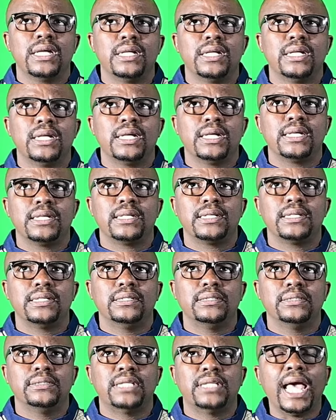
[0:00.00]

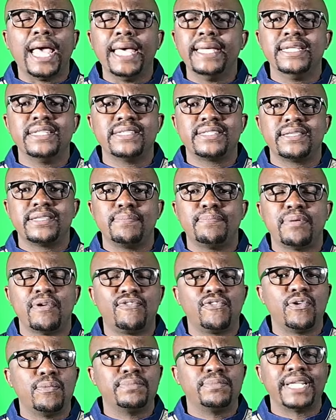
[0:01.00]
the ANC
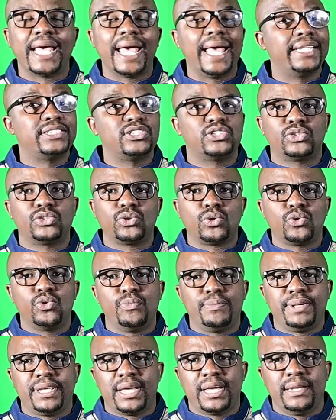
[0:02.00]
performed
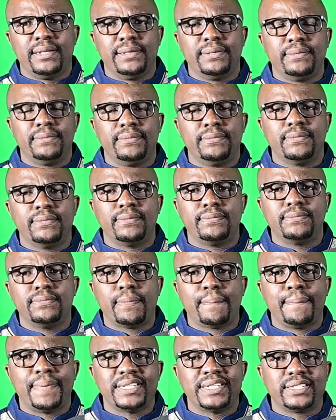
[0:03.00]
astronomically
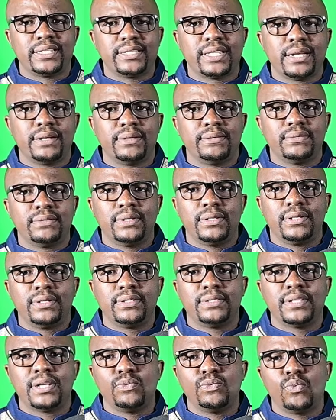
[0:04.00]
better
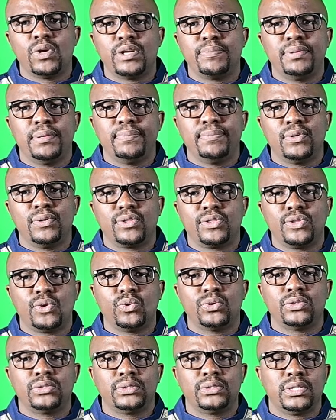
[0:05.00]
than what people
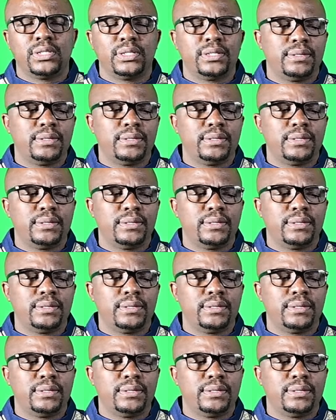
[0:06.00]
thought.